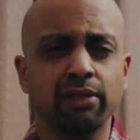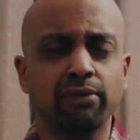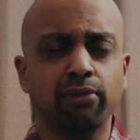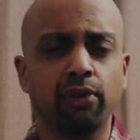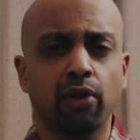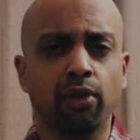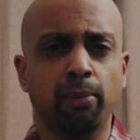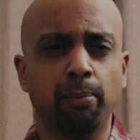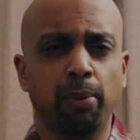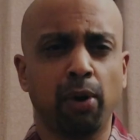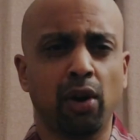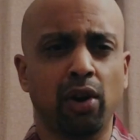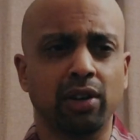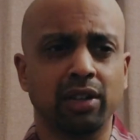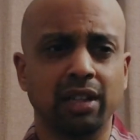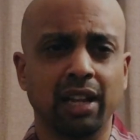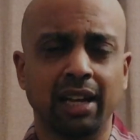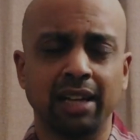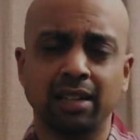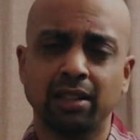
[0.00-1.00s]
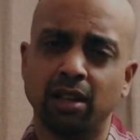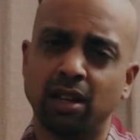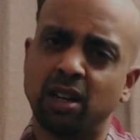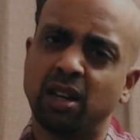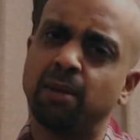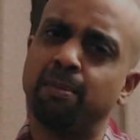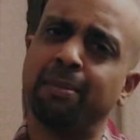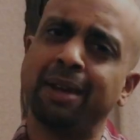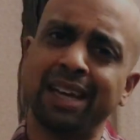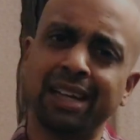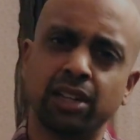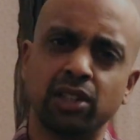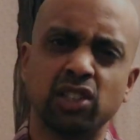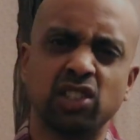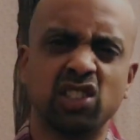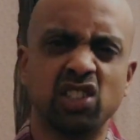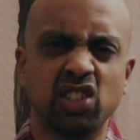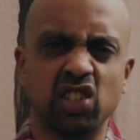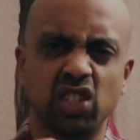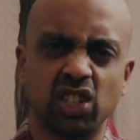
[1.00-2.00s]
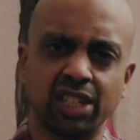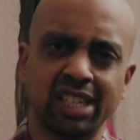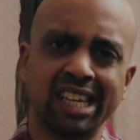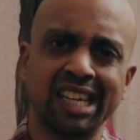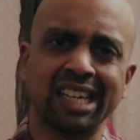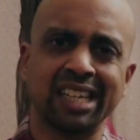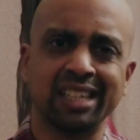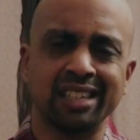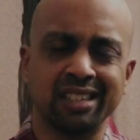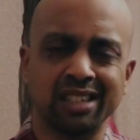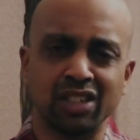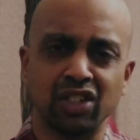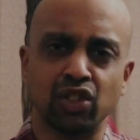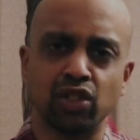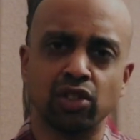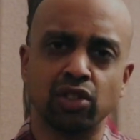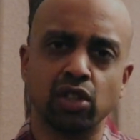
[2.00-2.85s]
for the part like make a decision, take a decision.